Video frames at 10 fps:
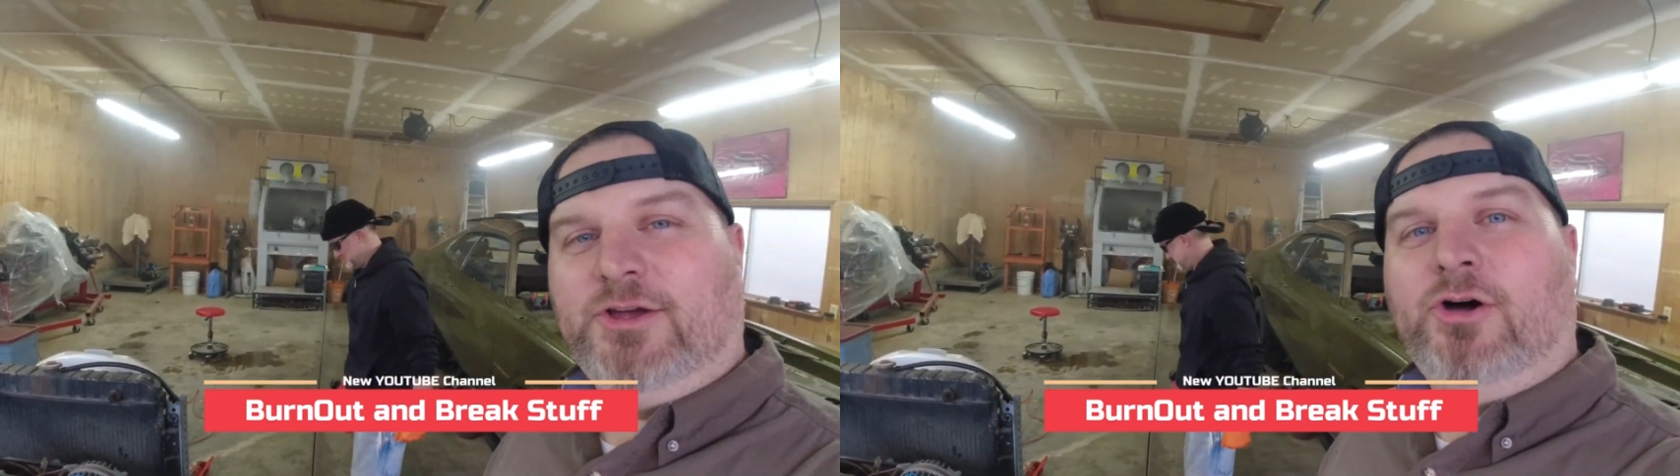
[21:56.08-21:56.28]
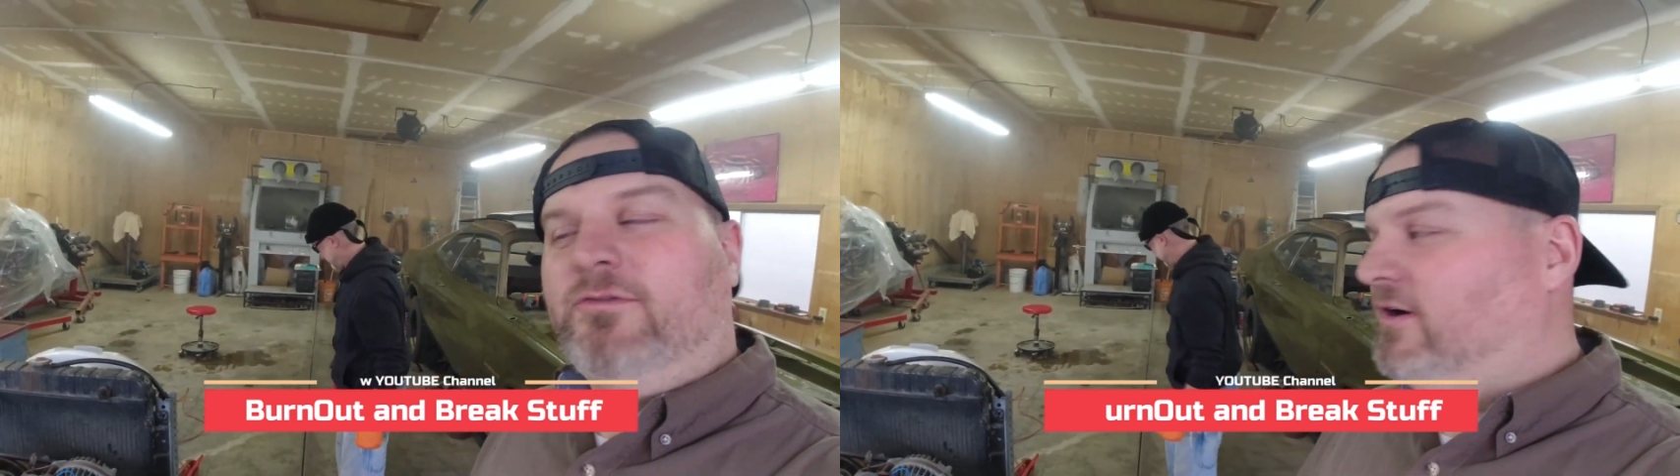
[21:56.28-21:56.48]

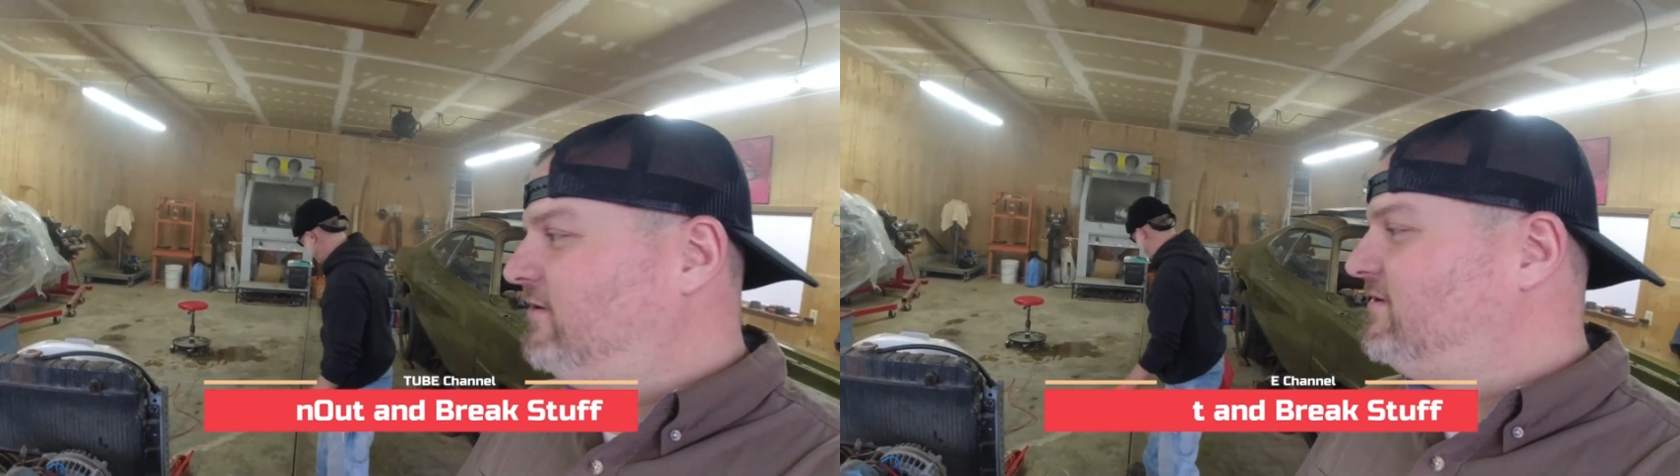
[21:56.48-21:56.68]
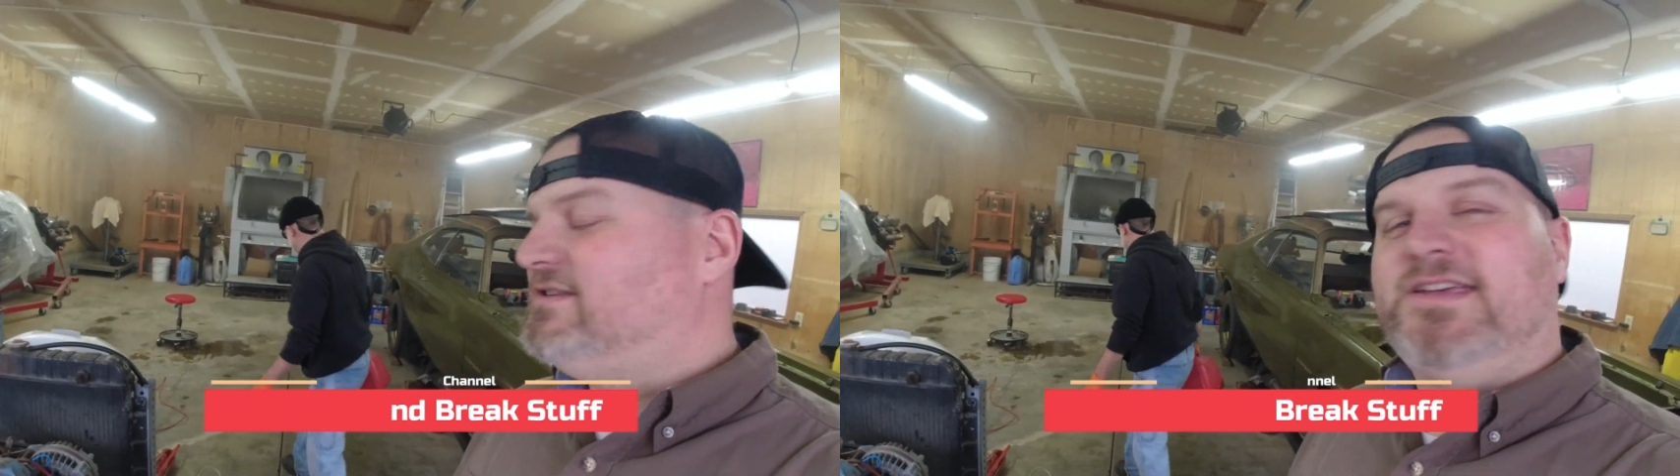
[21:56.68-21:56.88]
Go
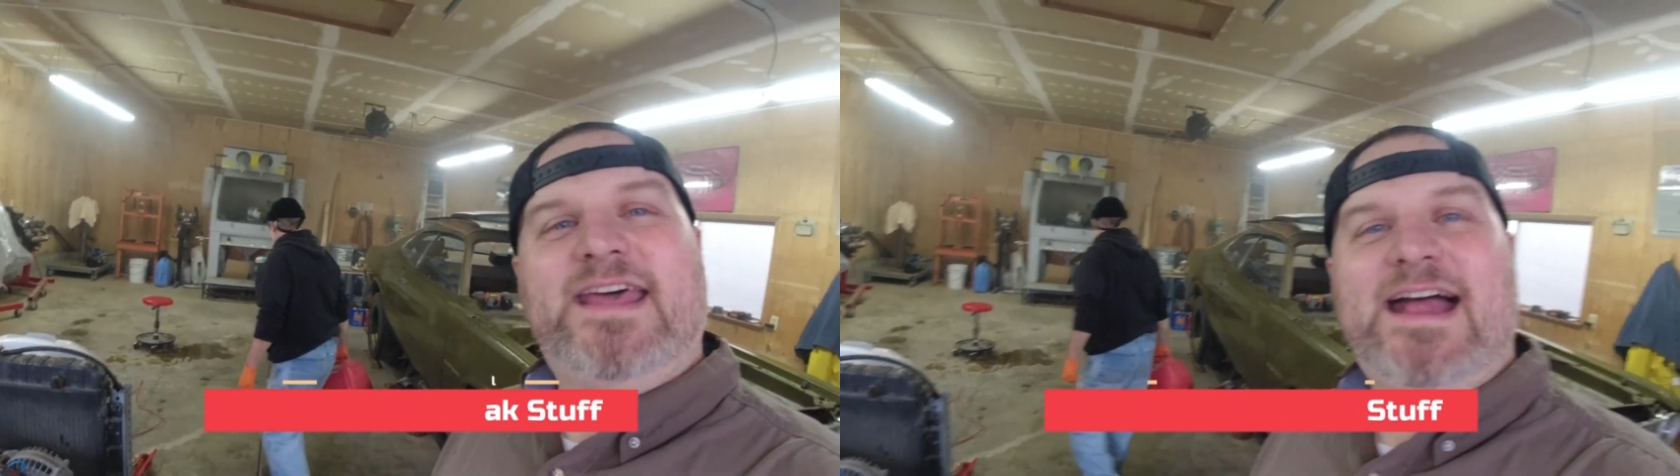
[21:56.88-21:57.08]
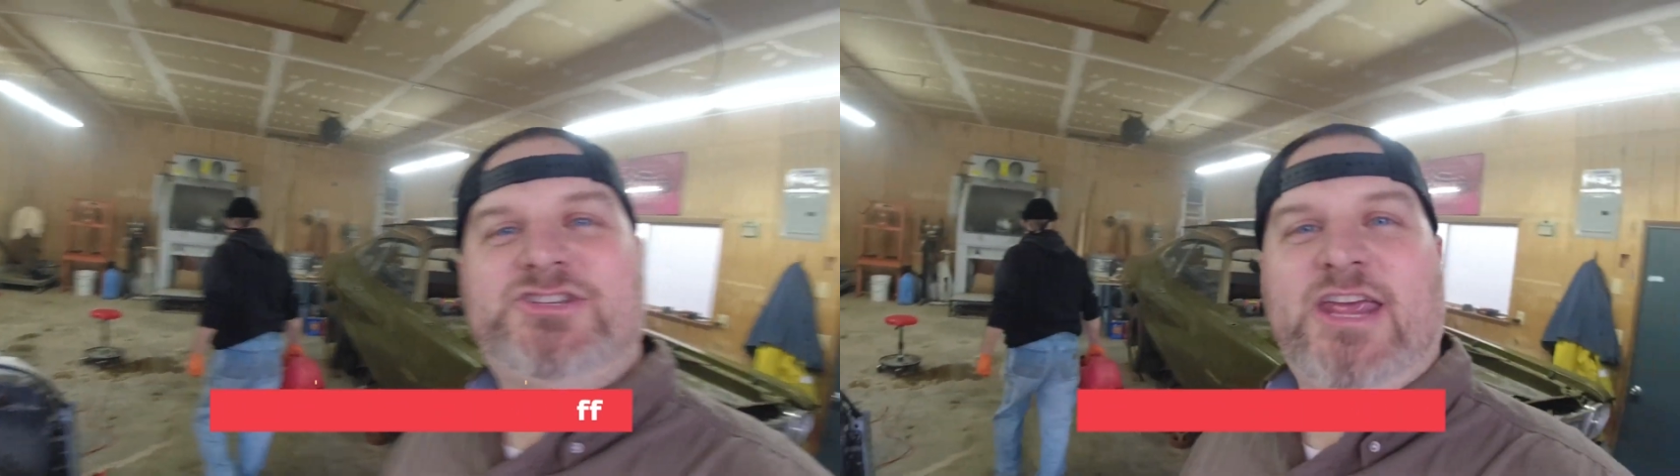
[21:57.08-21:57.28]
over to
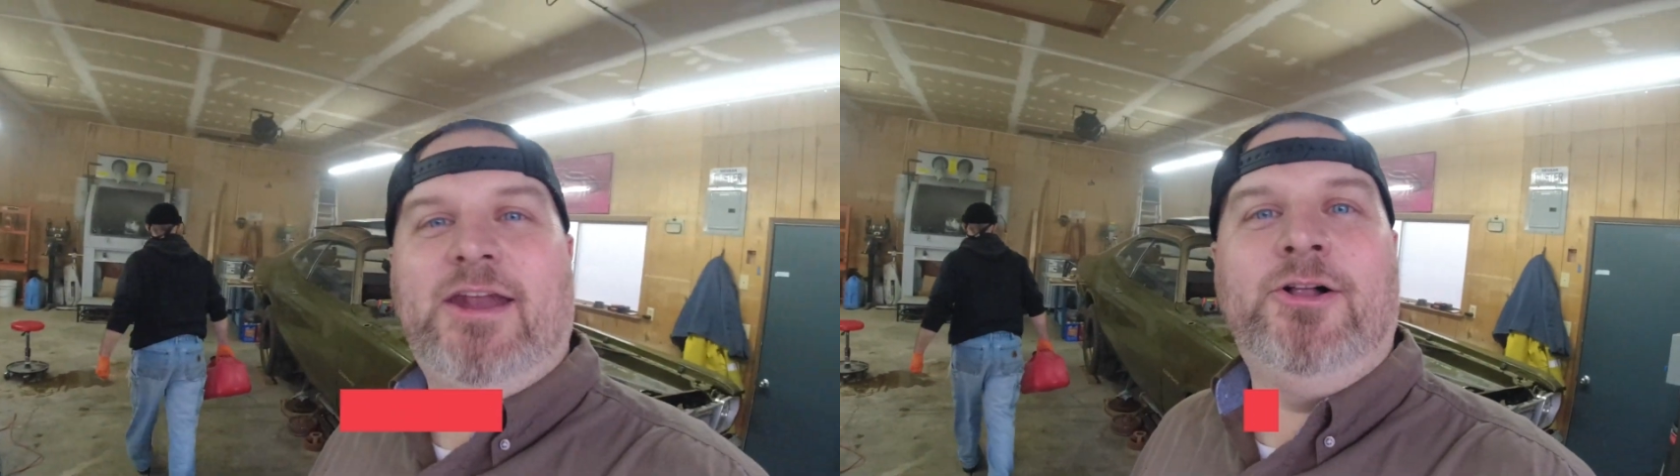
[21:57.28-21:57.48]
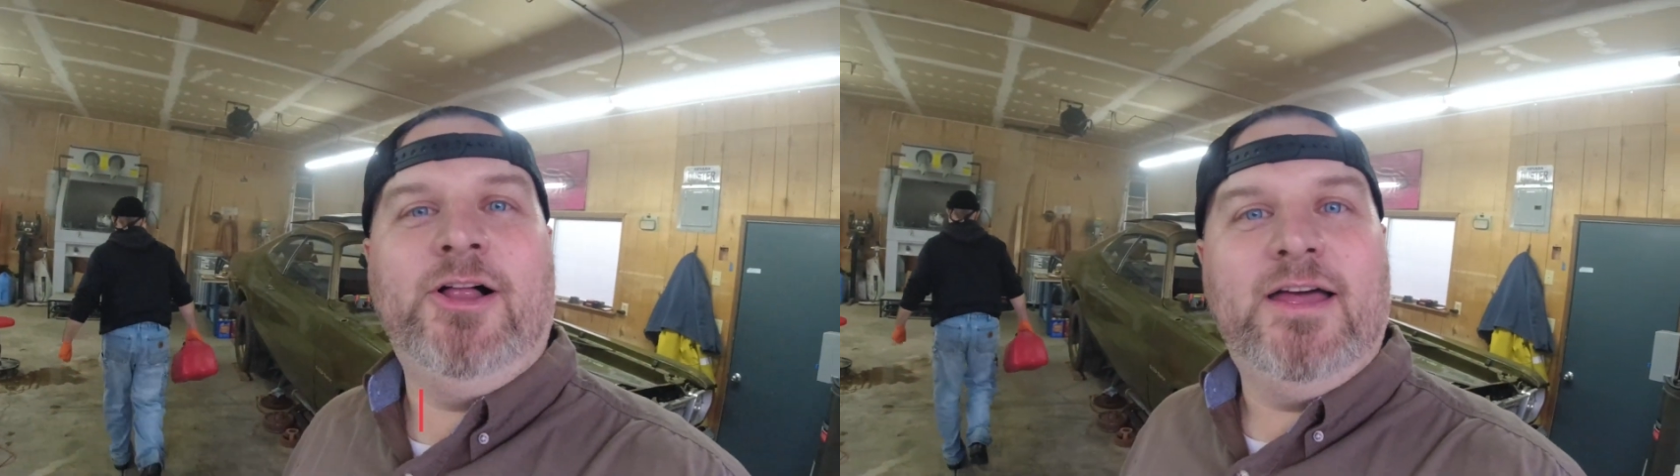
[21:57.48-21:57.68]
that
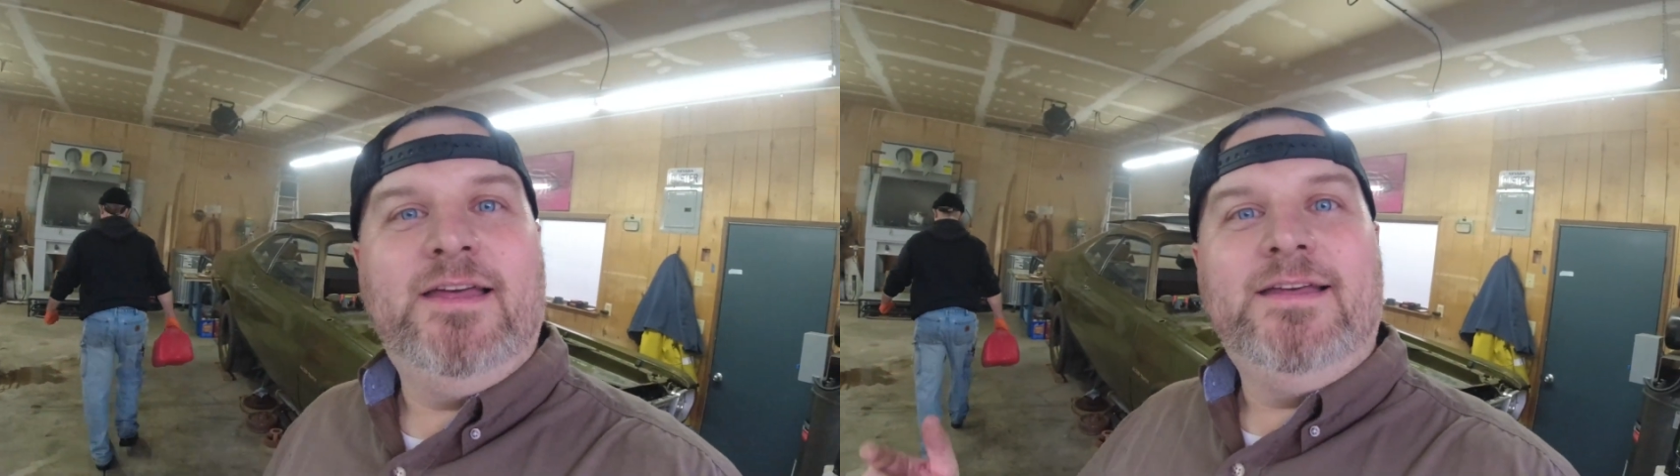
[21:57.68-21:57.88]
channel,